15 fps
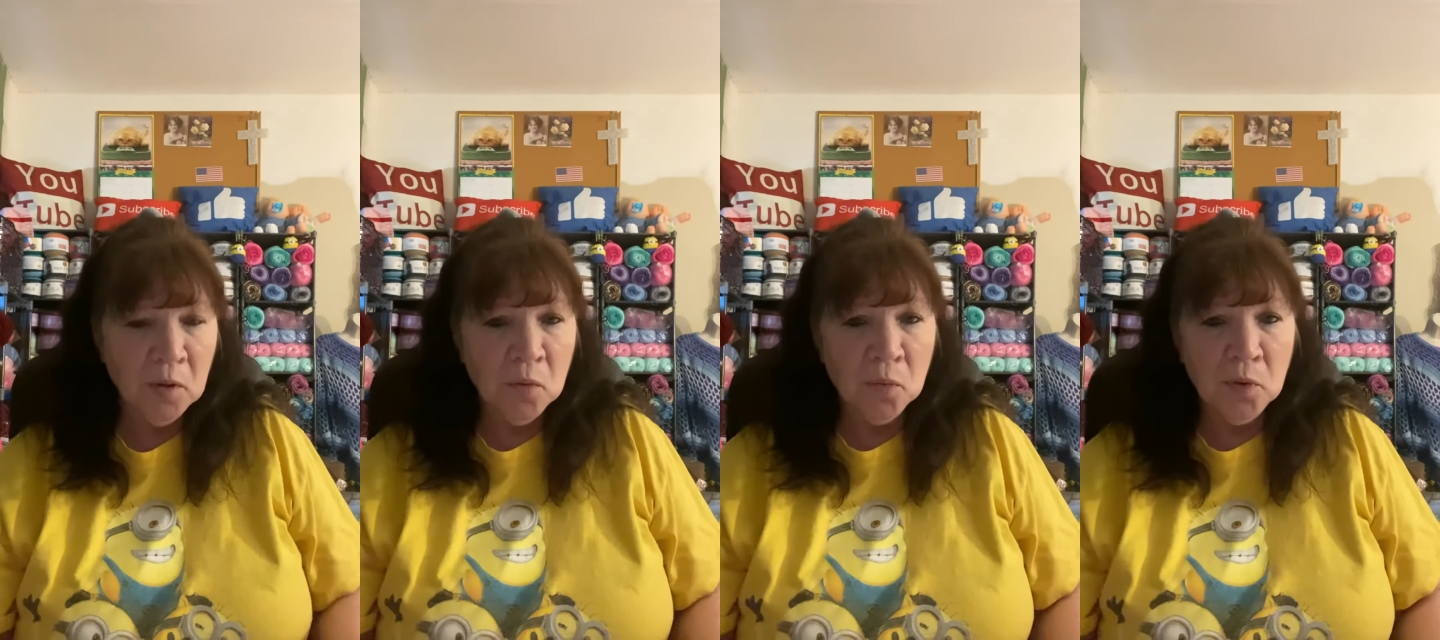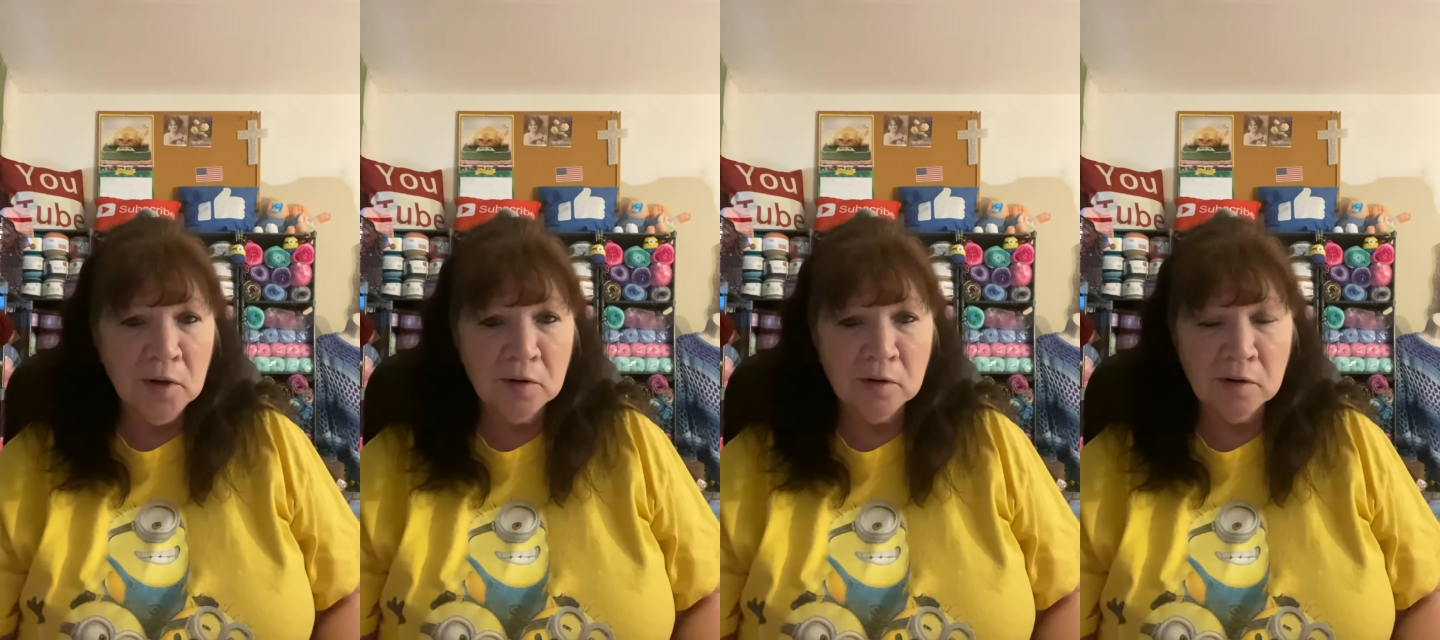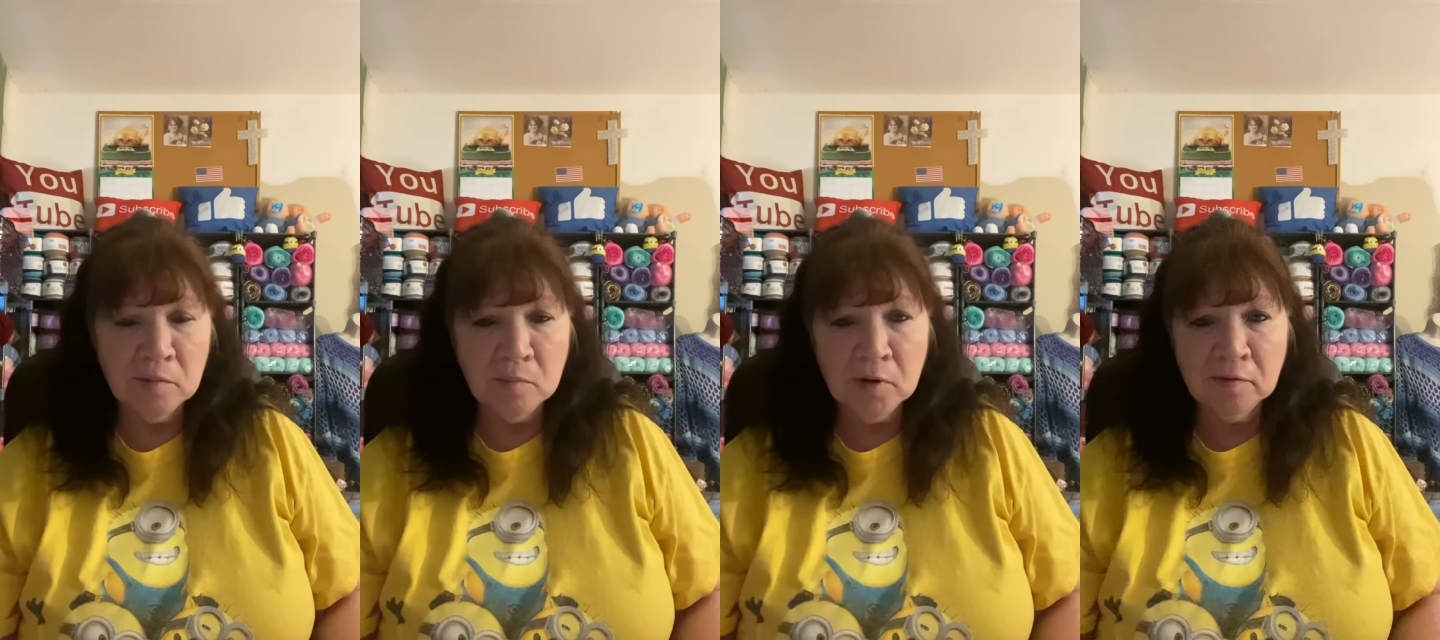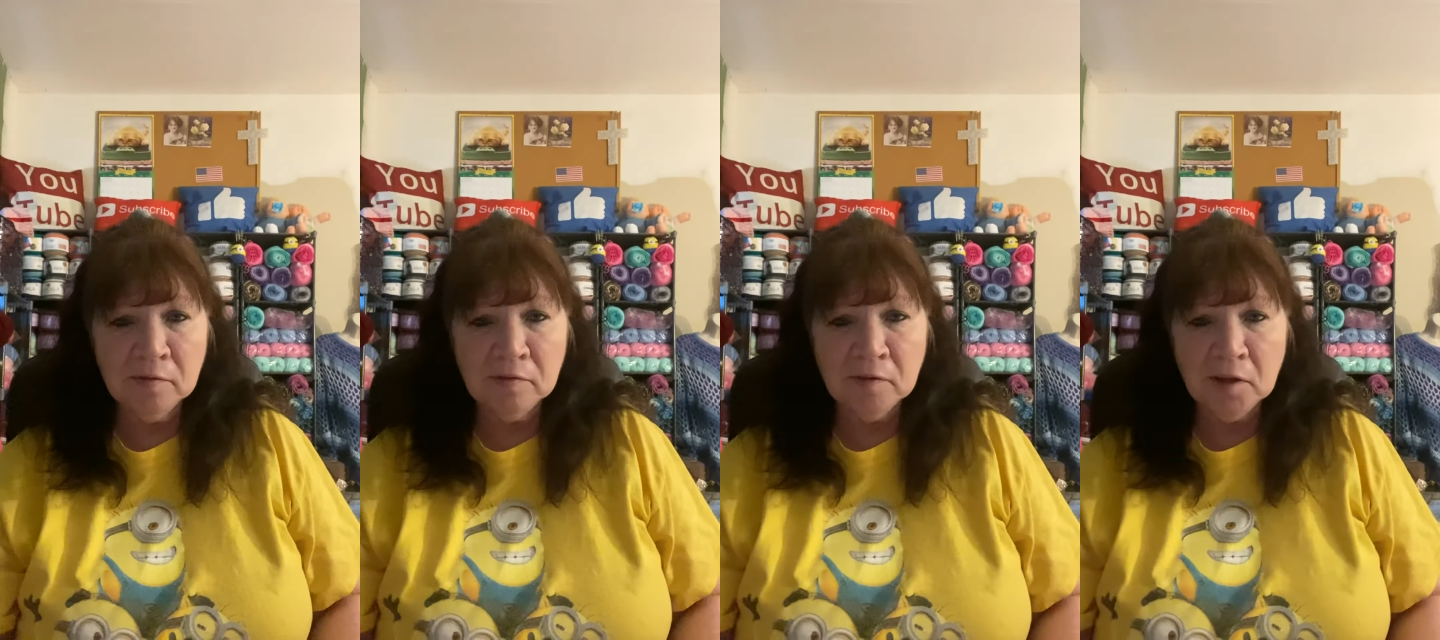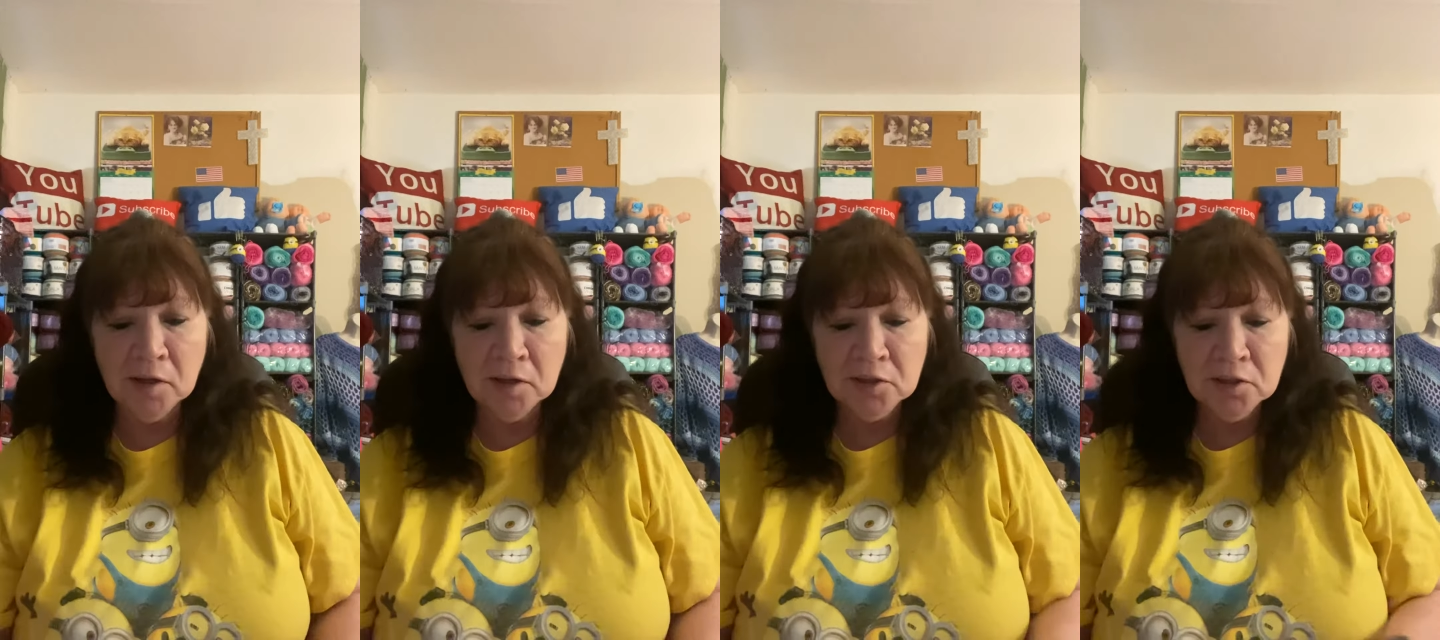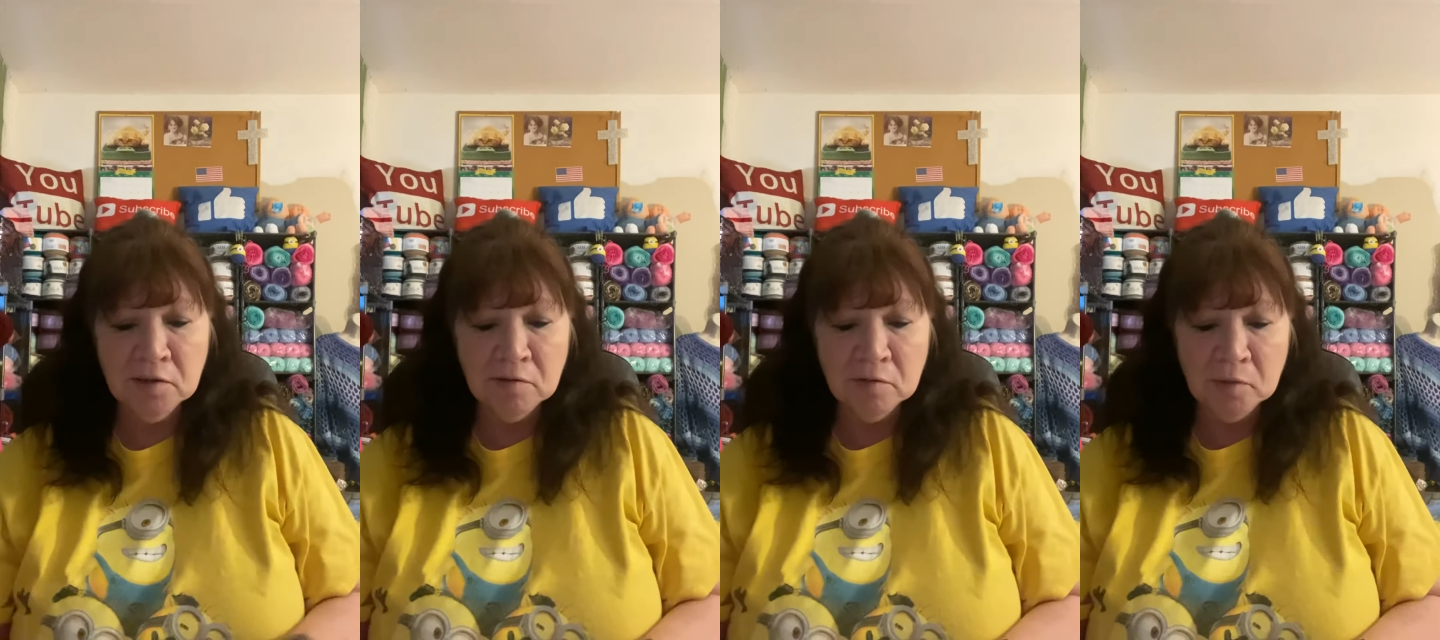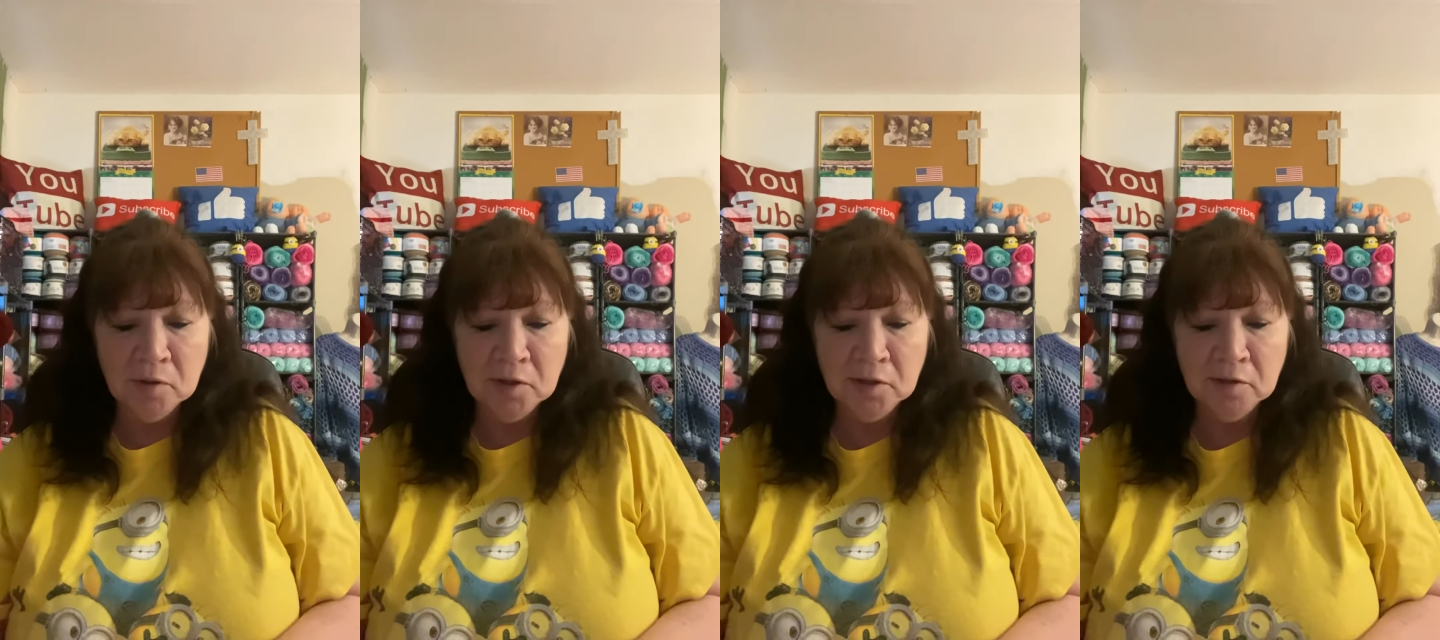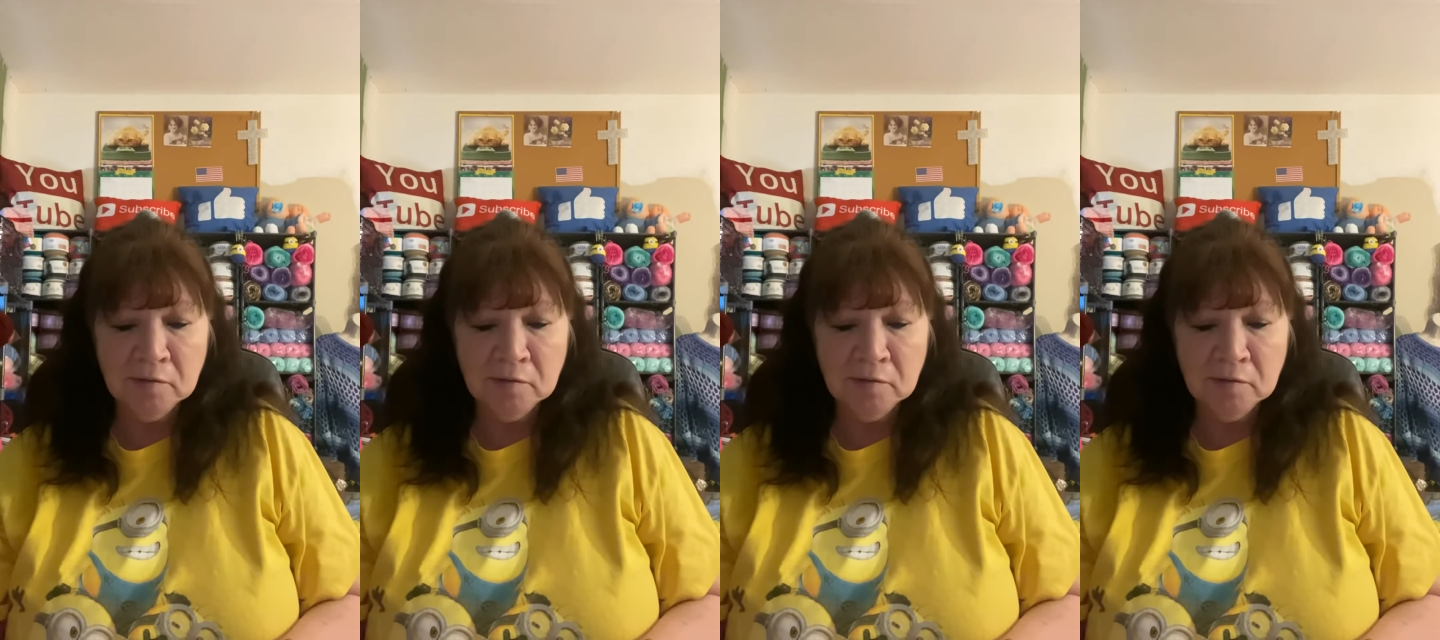winner of my flash giveaway.